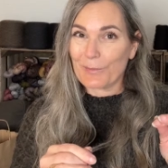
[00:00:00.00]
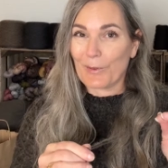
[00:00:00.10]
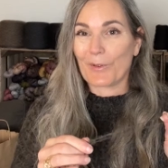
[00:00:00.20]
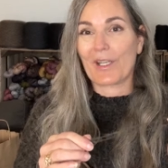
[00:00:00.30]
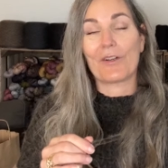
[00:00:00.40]

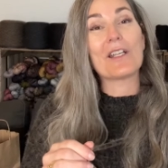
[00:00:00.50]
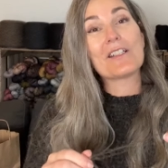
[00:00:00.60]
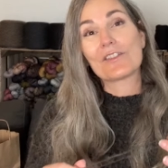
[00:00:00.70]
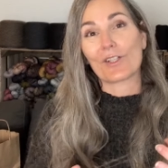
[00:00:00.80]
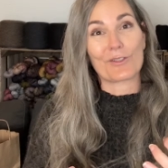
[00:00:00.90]
mohair. It
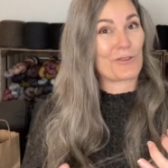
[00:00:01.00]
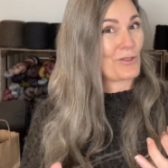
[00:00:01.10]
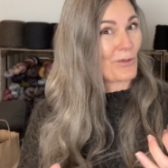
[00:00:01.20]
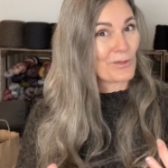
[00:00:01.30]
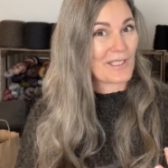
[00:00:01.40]
is not
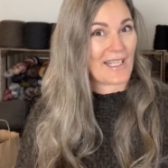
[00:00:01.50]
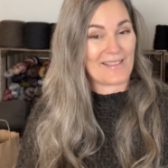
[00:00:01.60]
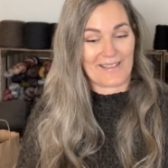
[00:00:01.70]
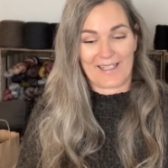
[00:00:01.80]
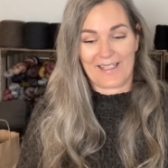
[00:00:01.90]
sold
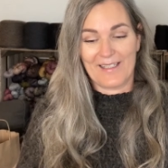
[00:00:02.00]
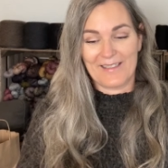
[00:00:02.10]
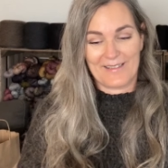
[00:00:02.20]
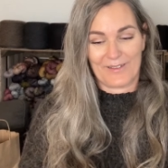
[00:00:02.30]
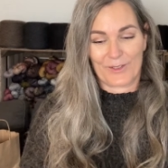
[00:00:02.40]
as a
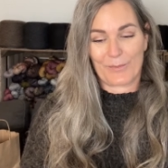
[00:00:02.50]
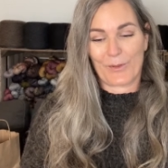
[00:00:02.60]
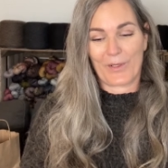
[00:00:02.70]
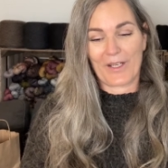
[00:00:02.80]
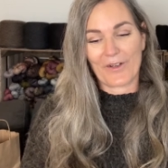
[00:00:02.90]
silk
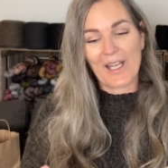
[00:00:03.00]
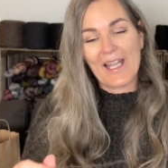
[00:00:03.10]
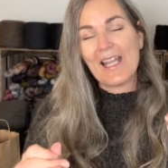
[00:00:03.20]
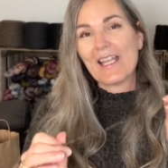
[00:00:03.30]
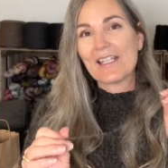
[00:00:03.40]
mohair.
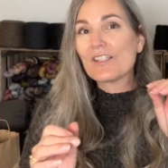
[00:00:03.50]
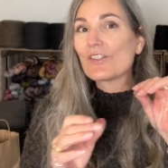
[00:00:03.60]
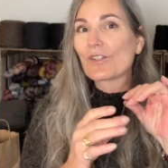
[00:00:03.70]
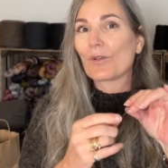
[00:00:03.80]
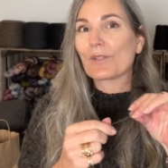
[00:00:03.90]
It is
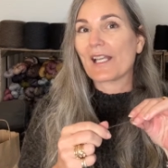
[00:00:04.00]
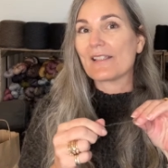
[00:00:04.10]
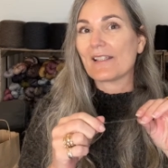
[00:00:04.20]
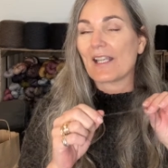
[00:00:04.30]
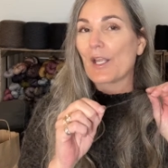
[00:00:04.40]
sold
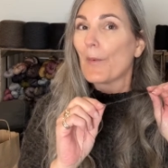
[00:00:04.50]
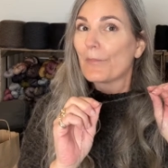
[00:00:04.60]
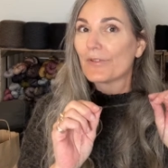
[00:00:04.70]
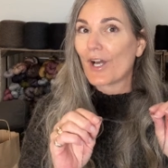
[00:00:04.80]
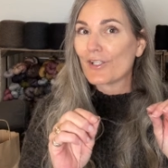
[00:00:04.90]
as a
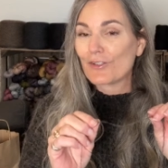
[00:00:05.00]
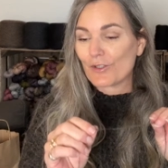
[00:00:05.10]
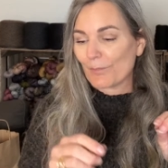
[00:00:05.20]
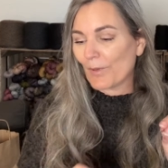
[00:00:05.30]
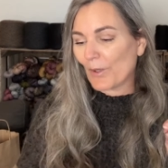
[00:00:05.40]

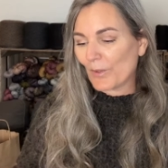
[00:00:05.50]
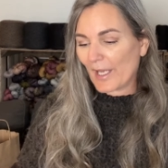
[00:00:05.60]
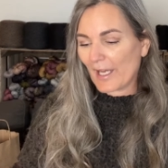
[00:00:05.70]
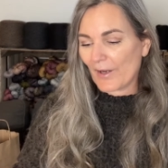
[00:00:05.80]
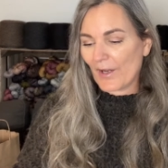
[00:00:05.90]
brushed
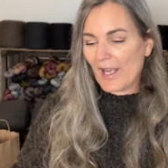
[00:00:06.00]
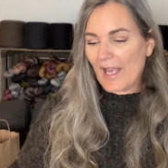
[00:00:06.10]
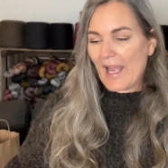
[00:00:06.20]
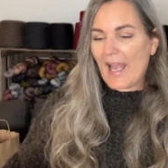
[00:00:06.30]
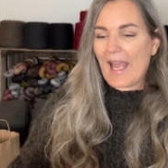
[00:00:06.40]
mohair
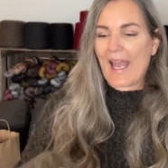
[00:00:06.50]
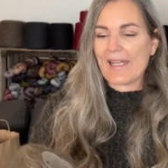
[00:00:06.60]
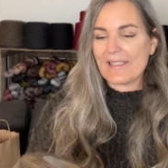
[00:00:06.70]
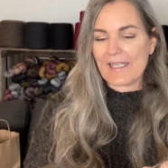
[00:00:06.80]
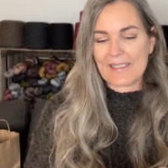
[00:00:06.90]

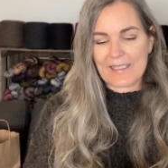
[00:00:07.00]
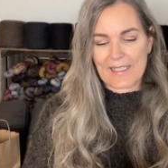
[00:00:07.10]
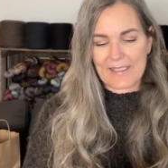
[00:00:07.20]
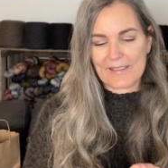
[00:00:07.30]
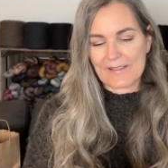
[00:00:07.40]
and it
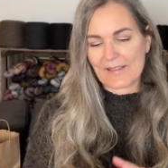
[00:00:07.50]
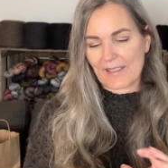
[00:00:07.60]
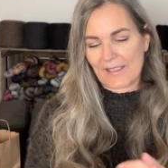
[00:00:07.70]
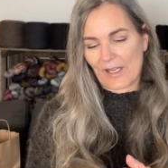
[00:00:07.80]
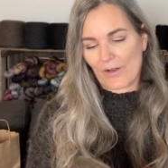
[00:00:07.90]
is,
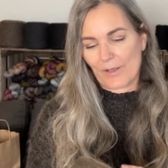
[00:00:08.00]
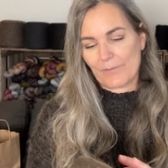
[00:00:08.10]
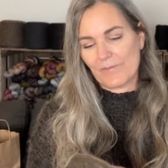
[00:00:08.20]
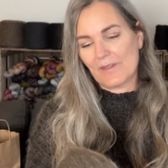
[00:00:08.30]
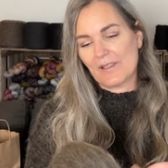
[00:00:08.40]
and
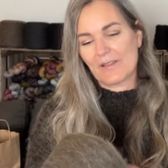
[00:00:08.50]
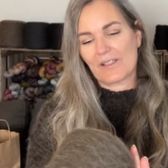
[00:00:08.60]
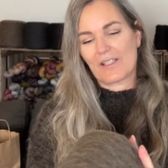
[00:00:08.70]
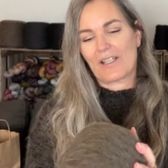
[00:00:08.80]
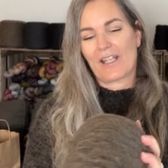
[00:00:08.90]
I'm
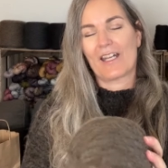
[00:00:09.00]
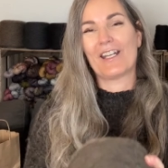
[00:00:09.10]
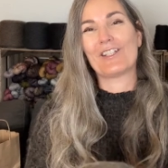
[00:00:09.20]
gonna